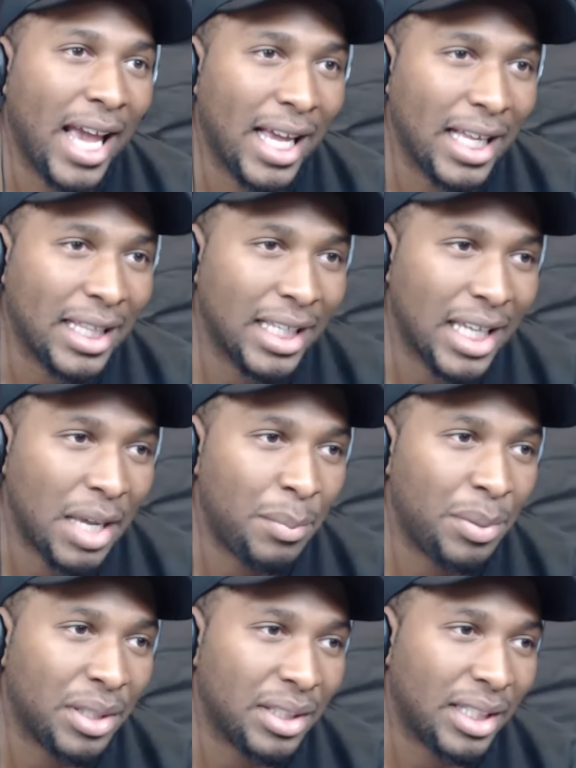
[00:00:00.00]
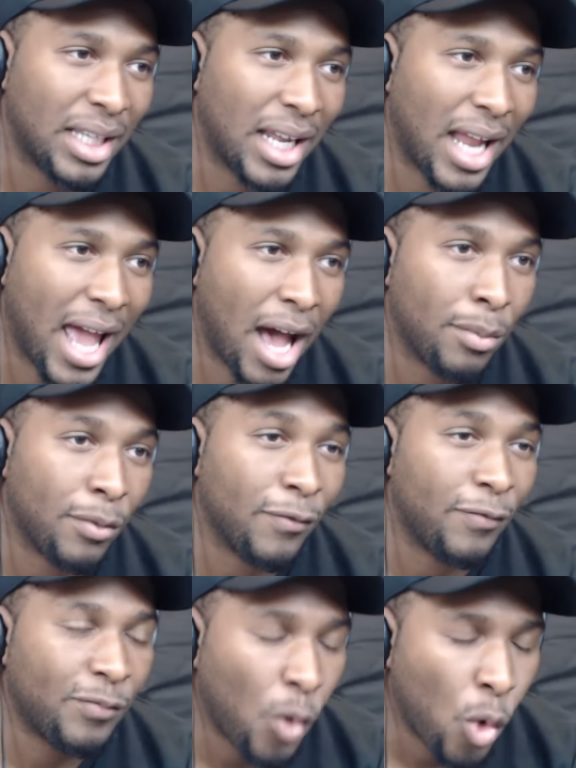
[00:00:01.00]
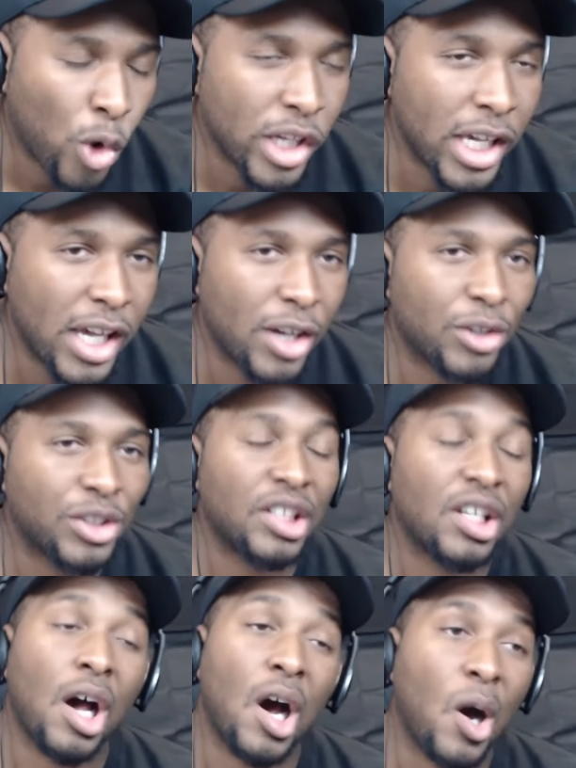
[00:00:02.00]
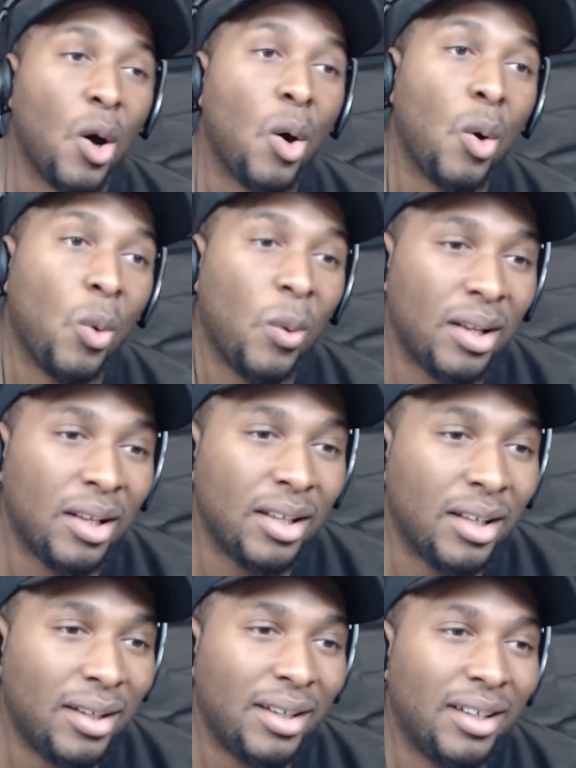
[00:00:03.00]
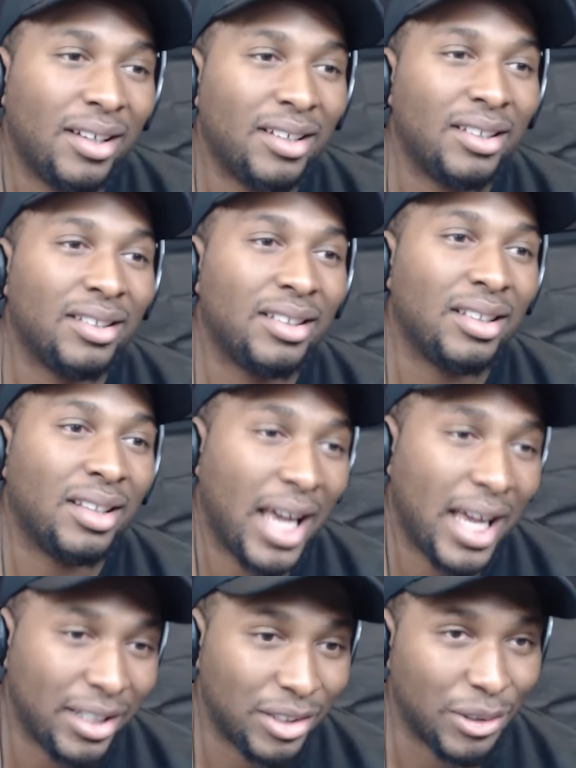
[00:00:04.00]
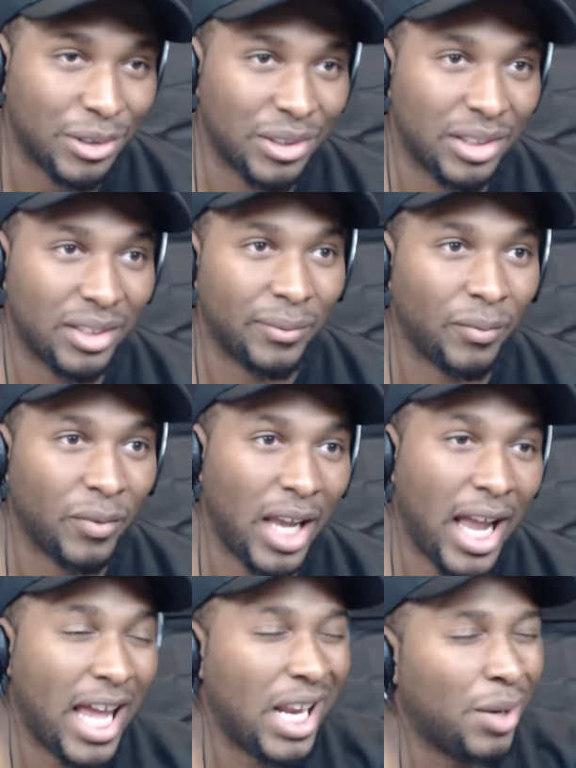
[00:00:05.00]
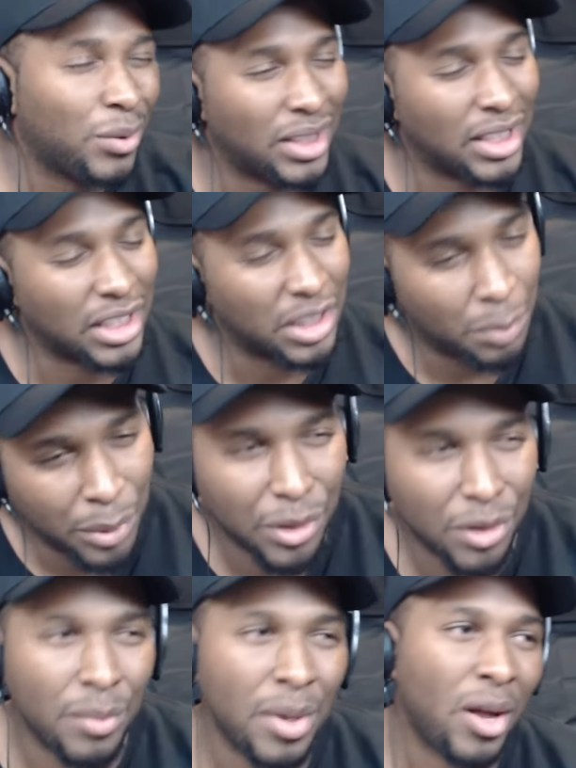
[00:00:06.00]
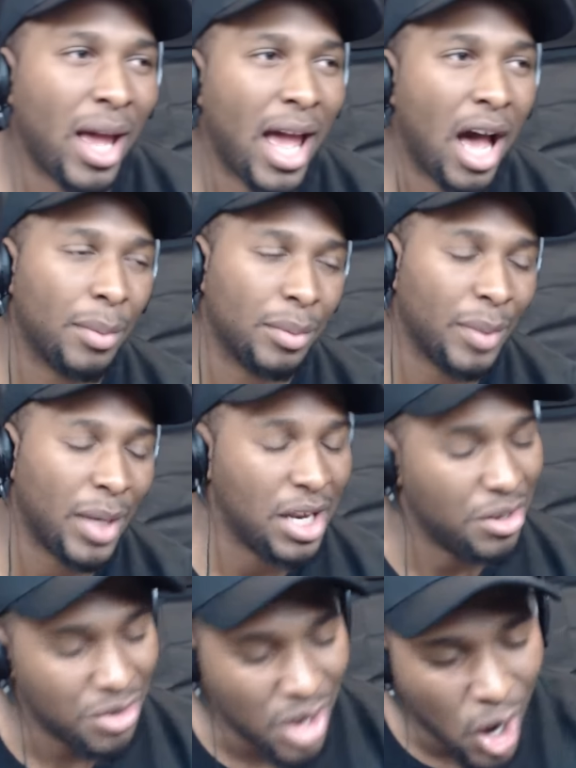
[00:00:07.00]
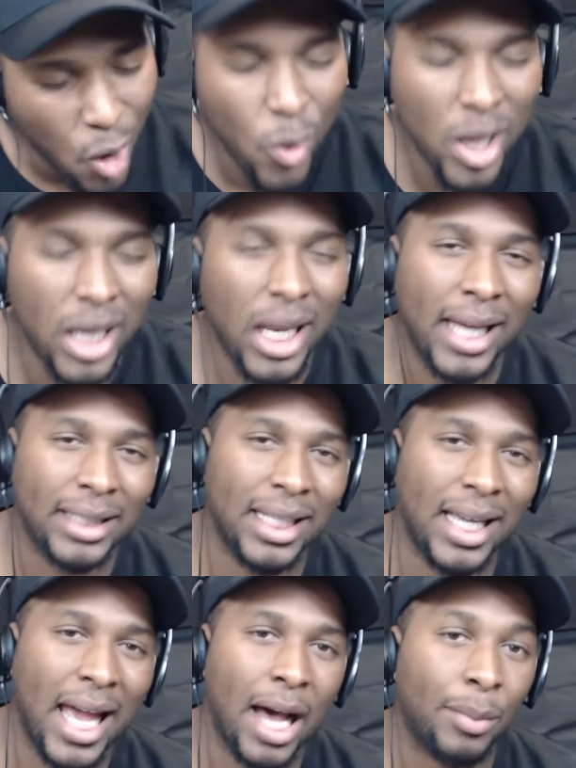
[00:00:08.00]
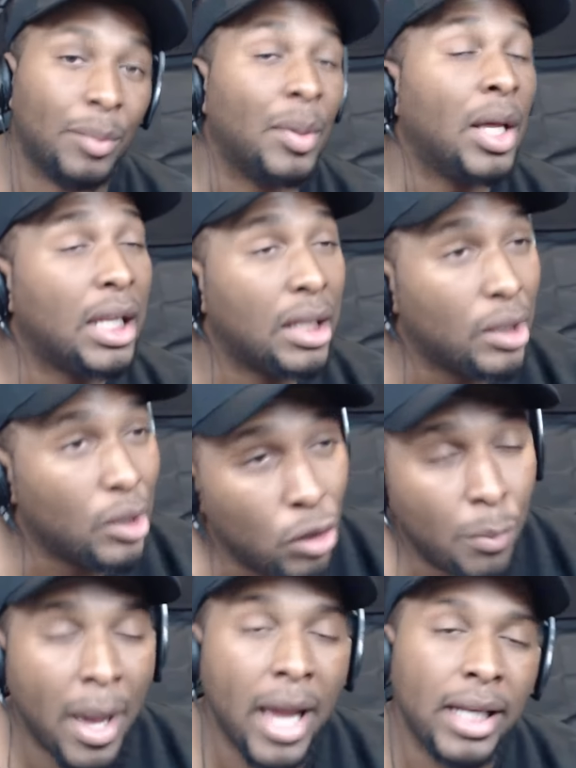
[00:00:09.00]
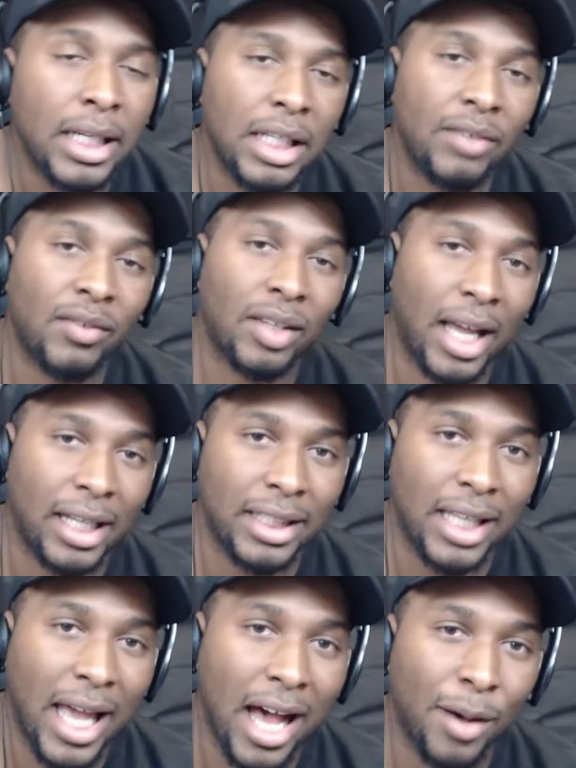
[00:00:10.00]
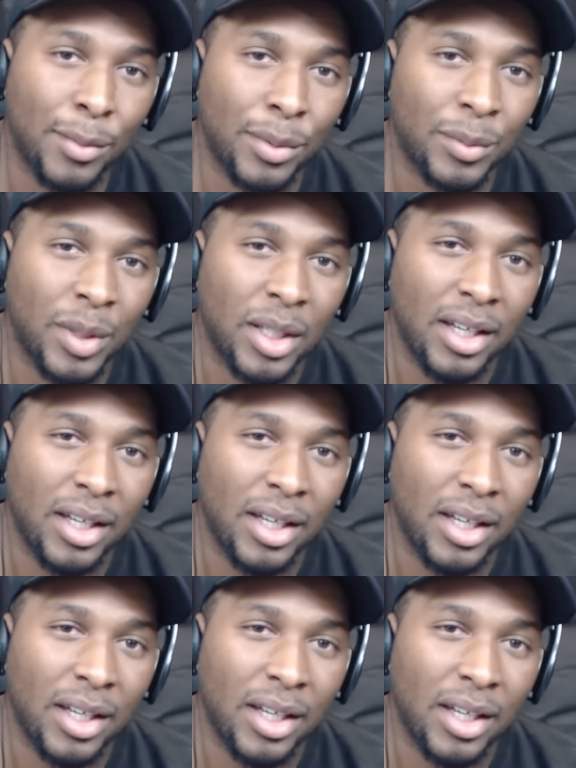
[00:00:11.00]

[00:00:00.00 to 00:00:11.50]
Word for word: And then they put that album four years in the hole. Lasers. And it was an experimental album. And no one liked the album. Lupe didn't even like the album.